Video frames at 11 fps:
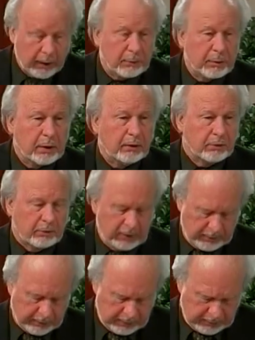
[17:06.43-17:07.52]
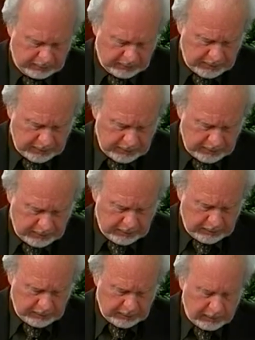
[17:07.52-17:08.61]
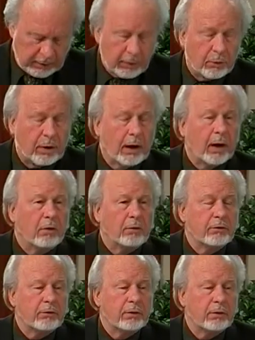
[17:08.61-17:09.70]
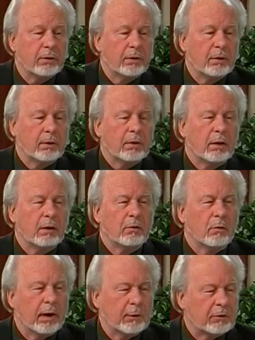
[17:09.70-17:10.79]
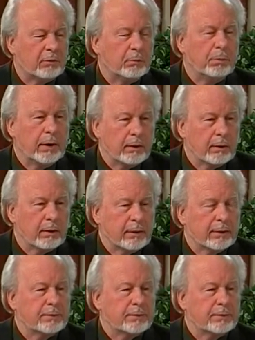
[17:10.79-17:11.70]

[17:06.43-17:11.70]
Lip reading: me 3 times. He went out and wept bitterly.